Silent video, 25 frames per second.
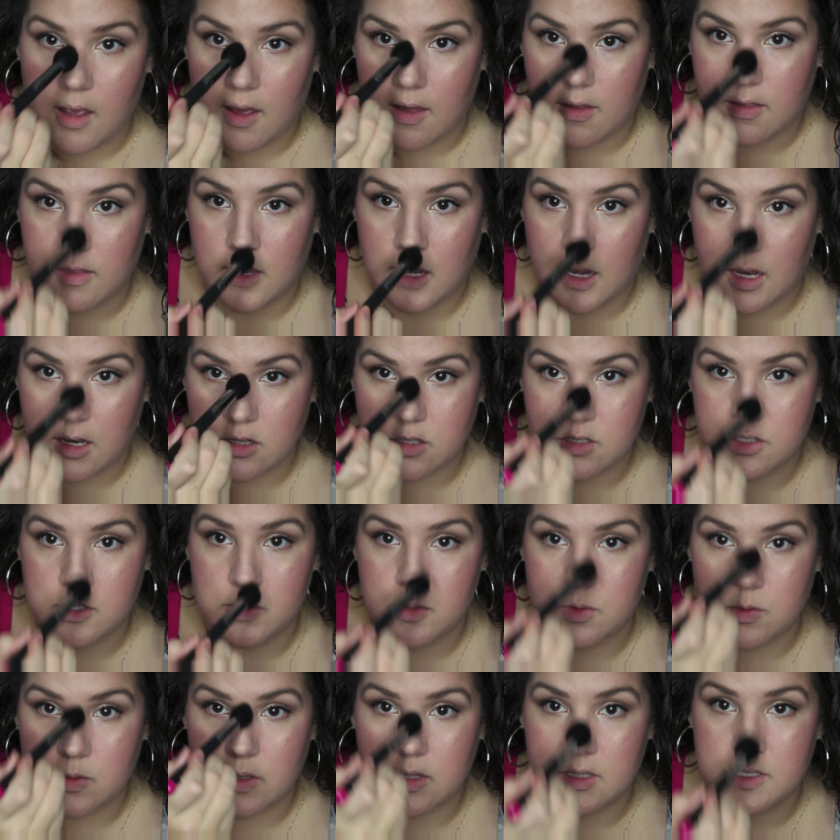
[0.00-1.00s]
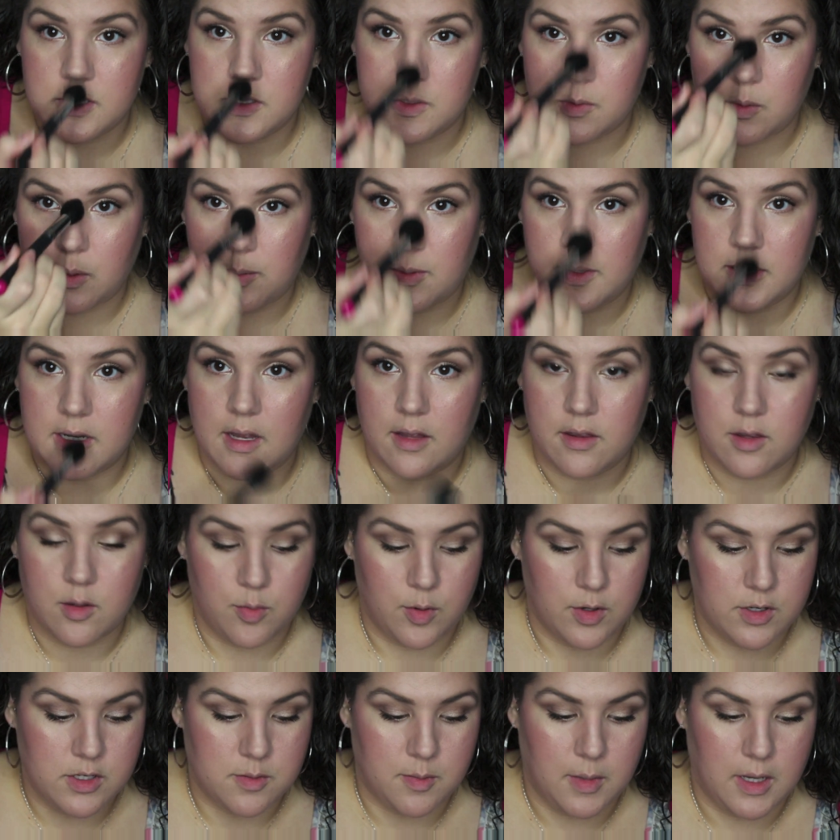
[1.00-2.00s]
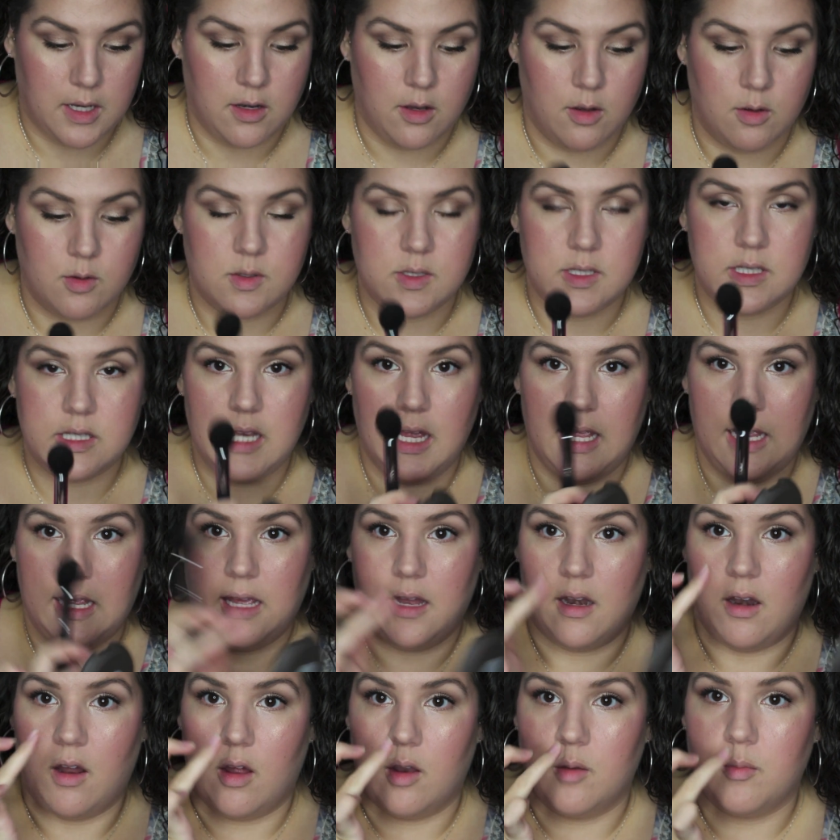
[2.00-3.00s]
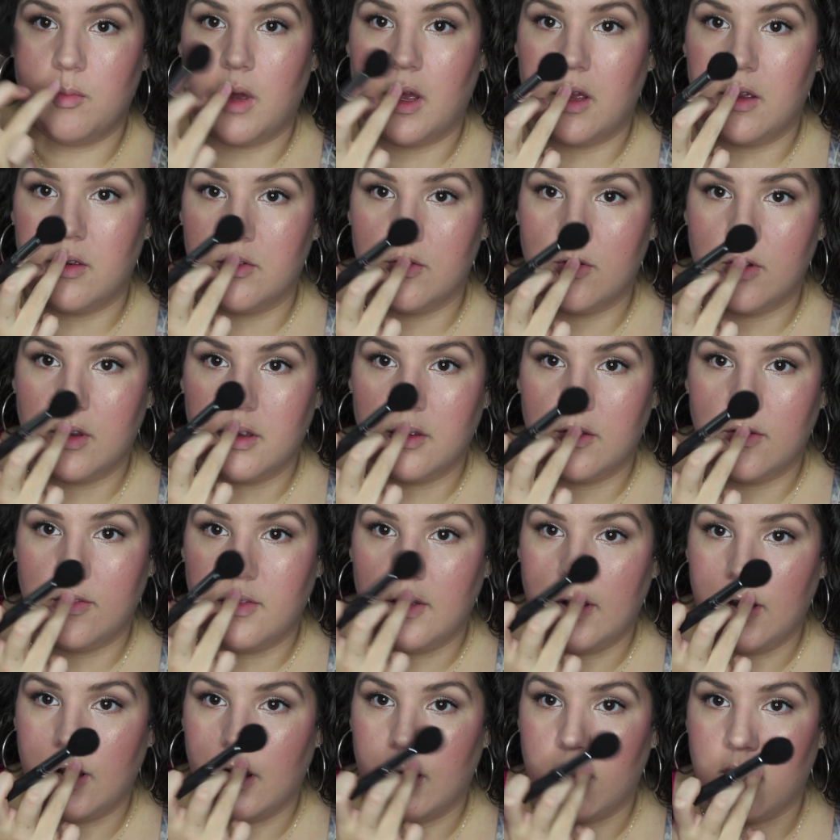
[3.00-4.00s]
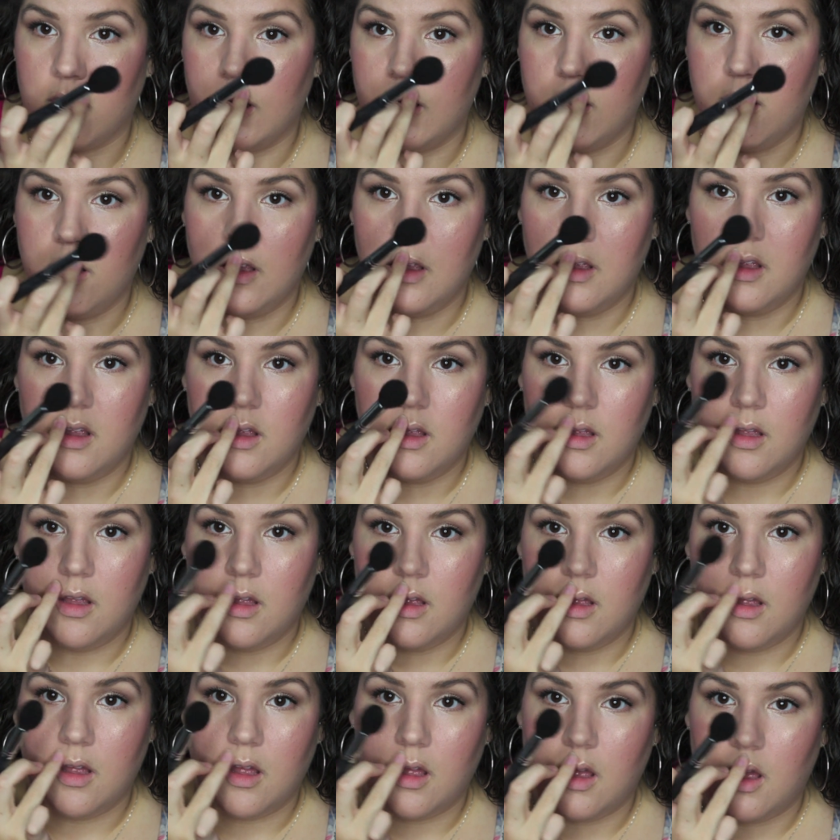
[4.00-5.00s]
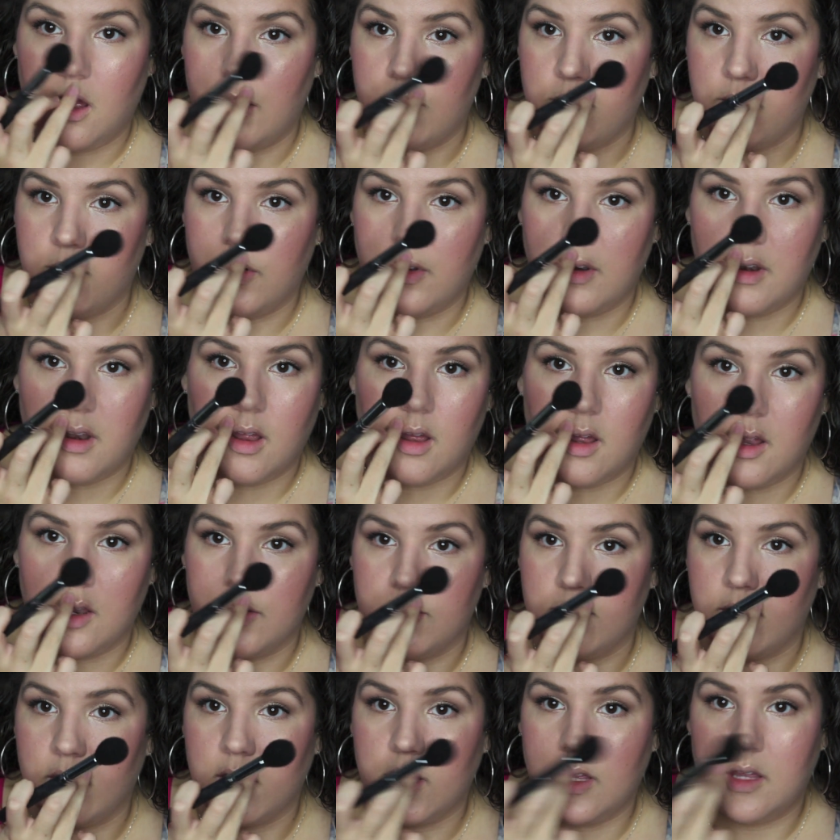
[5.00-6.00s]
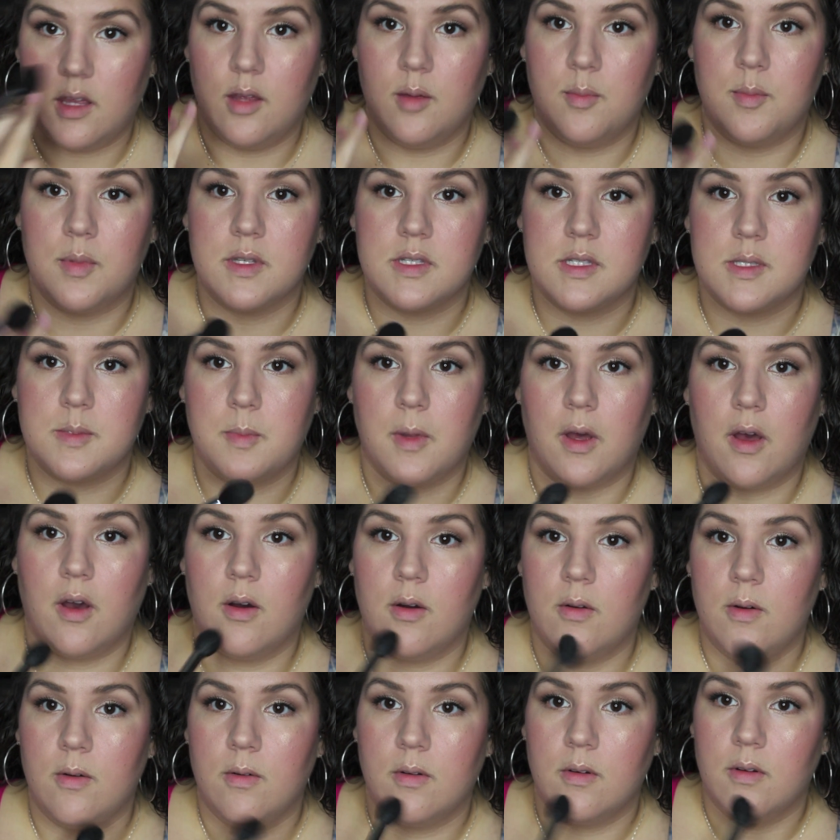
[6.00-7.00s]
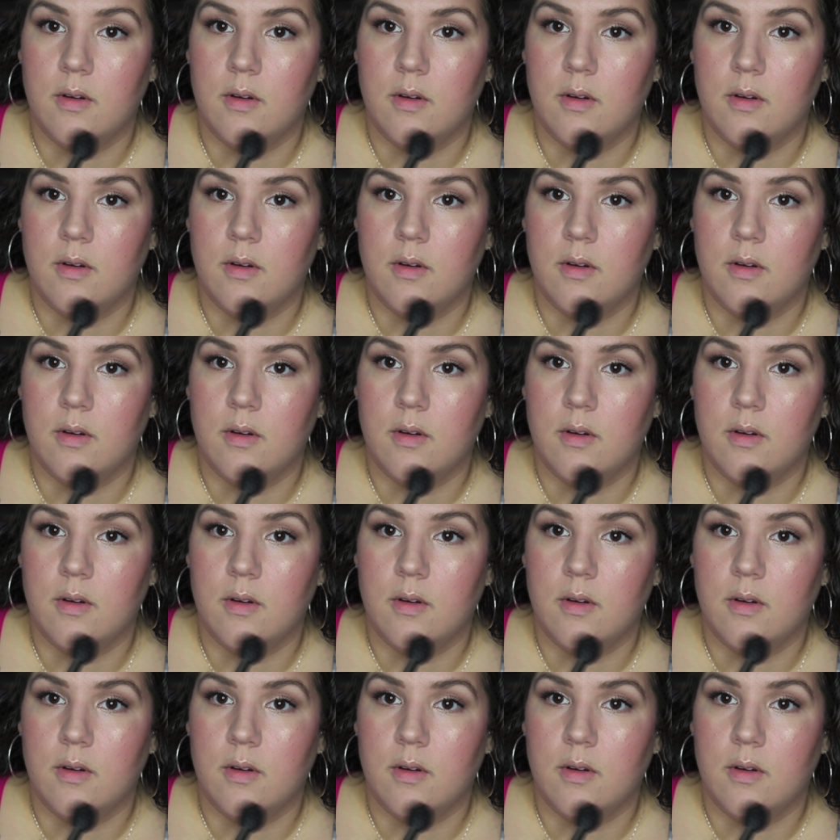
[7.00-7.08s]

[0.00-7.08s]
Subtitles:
And then I do sweep it down the bridge of my nose, take it on my ring finger and put it on my Cupid's bow.